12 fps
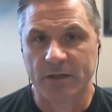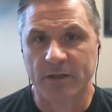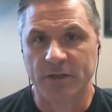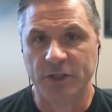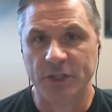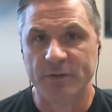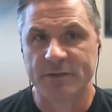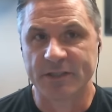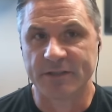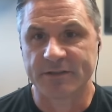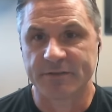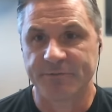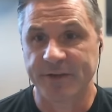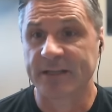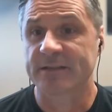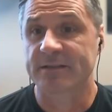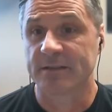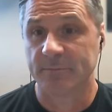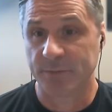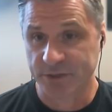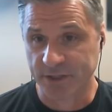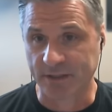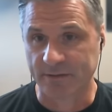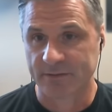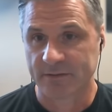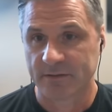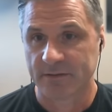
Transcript: uses fixed bushings.